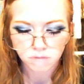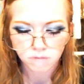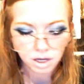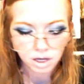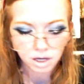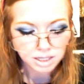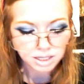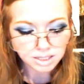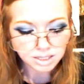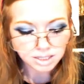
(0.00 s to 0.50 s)

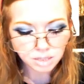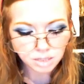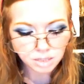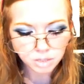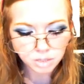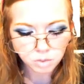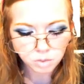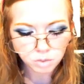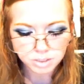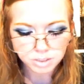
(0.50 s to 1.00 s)

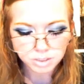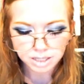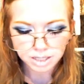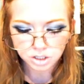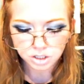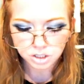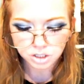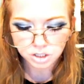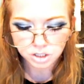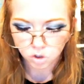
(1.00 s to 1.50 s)
Sentimental
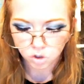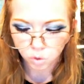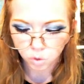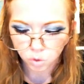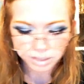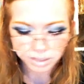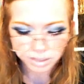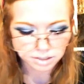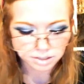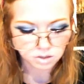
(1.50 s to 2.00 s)
possessions are
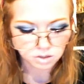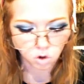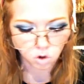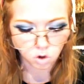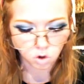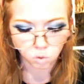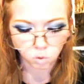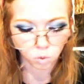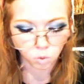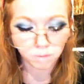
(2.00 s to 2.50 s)
quickly
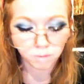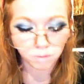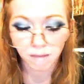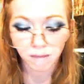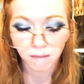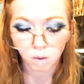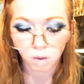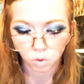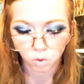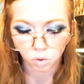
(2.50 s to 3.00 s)
sold one by
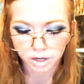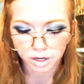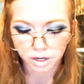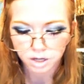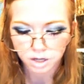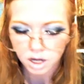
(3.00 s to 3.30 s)
one